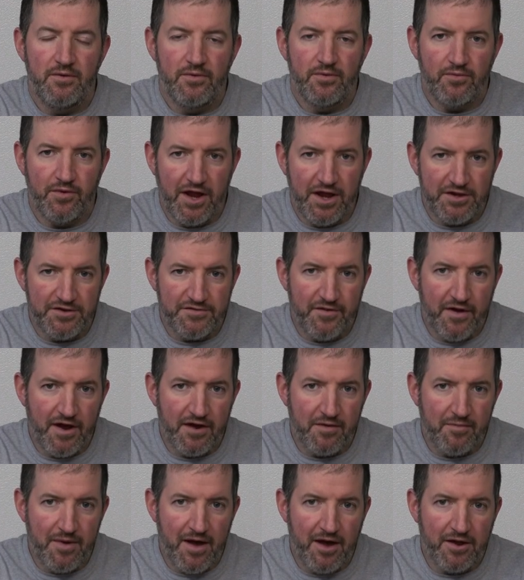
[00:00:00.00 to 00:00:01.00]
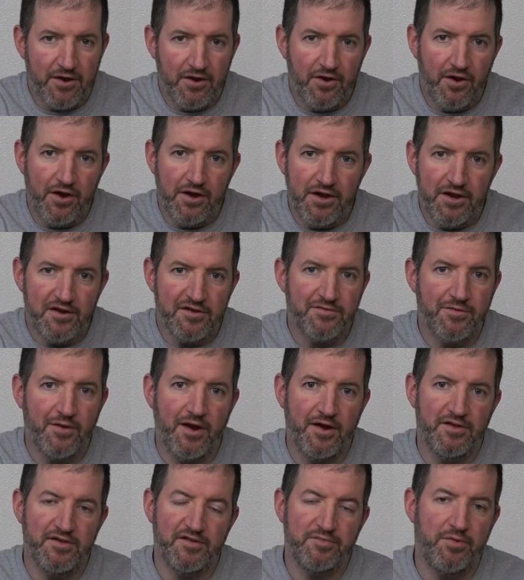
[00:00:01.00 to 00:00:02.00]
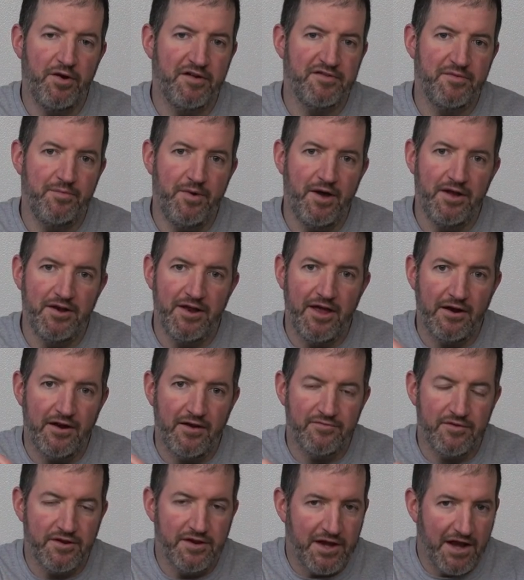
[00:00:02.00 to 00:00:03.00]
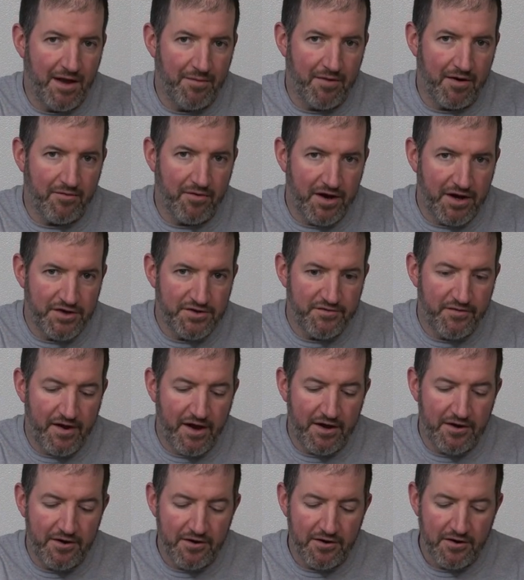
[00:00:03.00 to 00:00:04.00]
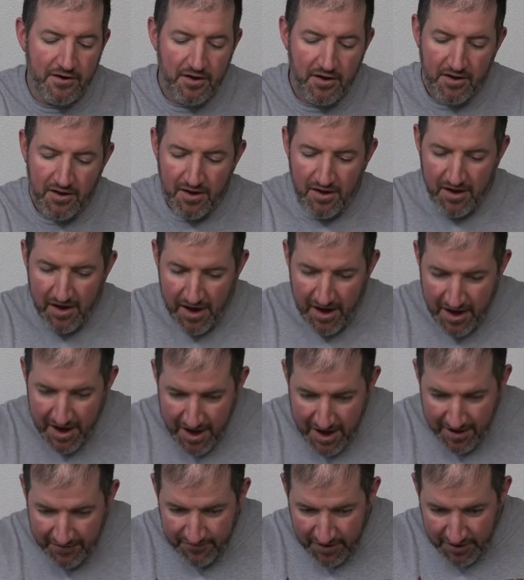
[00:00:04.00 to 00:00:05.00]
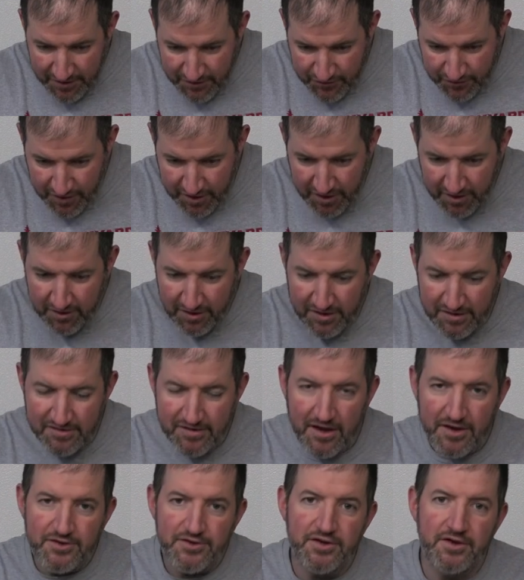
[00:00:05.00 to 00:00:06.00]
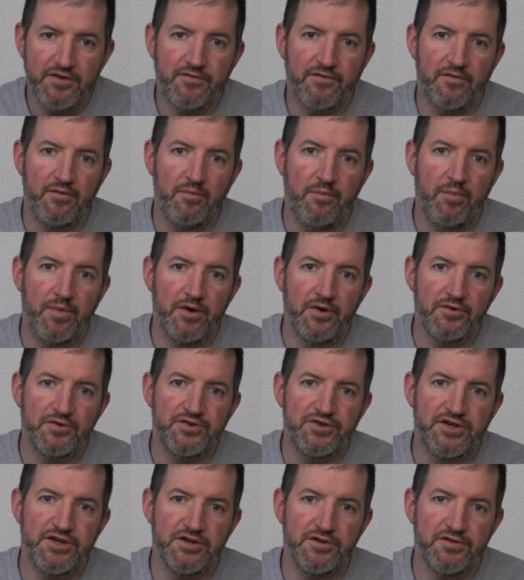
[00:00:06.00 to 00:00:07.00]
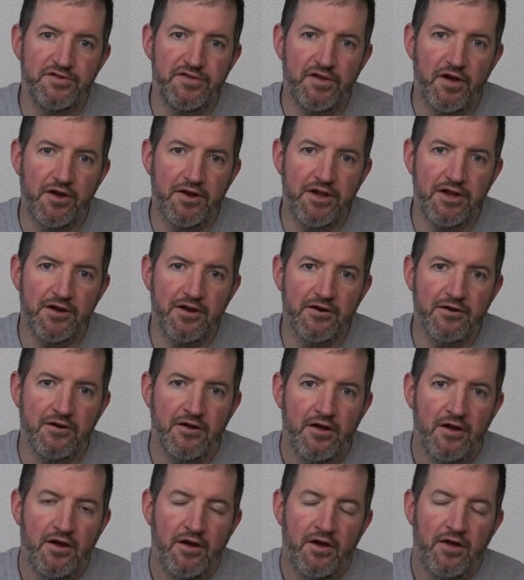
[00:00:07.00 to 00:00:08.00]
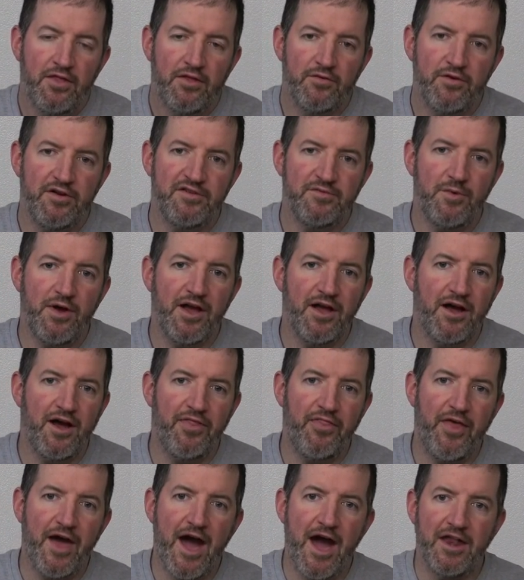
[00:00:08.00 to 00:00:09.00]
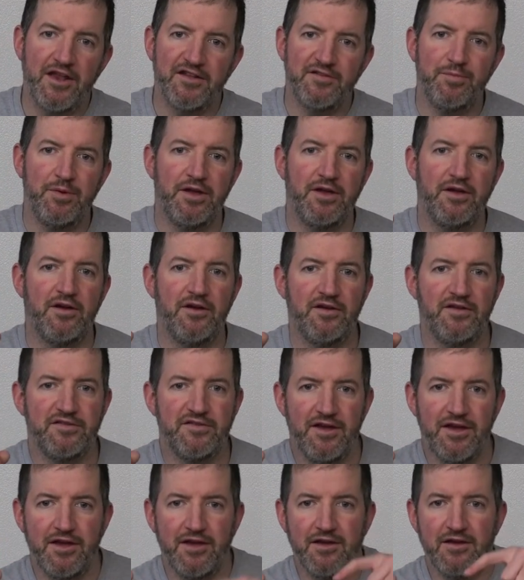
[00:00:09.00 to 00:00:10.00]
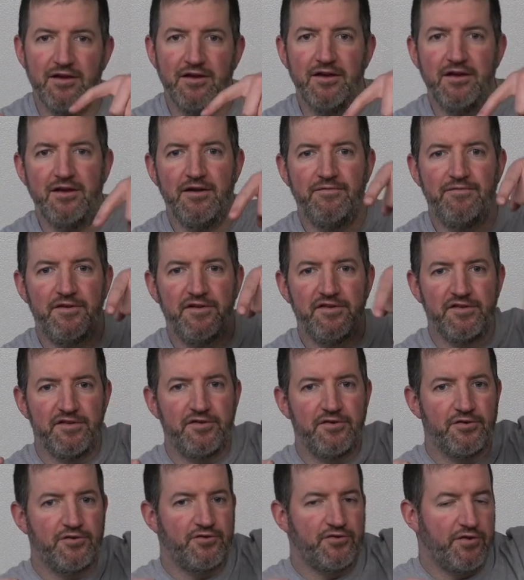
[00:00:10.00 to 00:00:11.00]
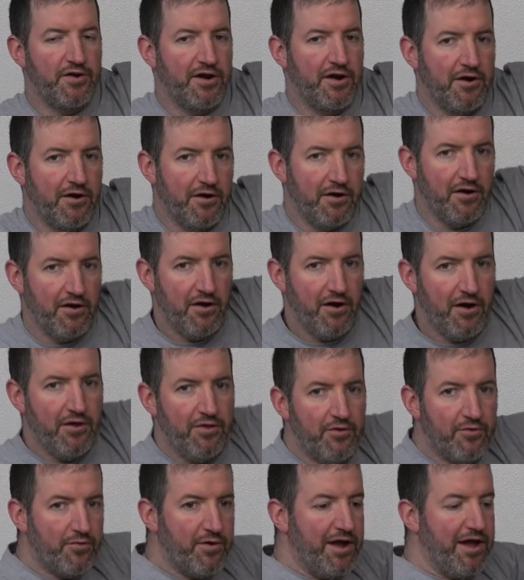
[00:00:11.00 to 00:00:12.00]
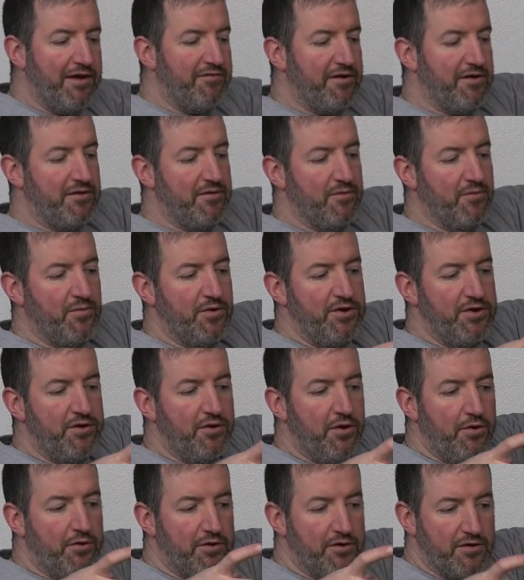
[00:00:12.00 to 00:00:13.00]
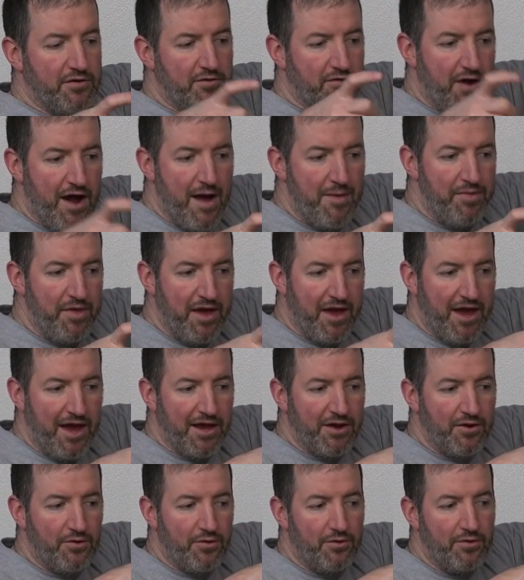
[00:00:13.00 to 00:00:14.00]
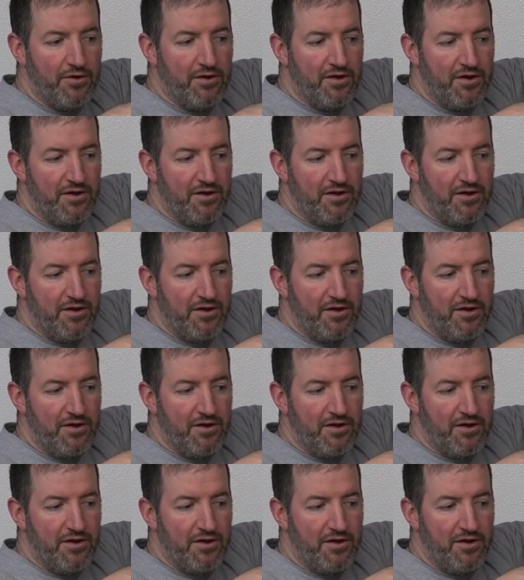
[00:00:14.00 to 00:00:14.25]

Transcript: rangefinder mounted on here, so I can just press a button. I don't have to dig out my rangefinder. I have a trigger extension from Bill Shields on here. The reason why I got that is because, like, if this is your trigger on the Ravin, when you go to grab the handle,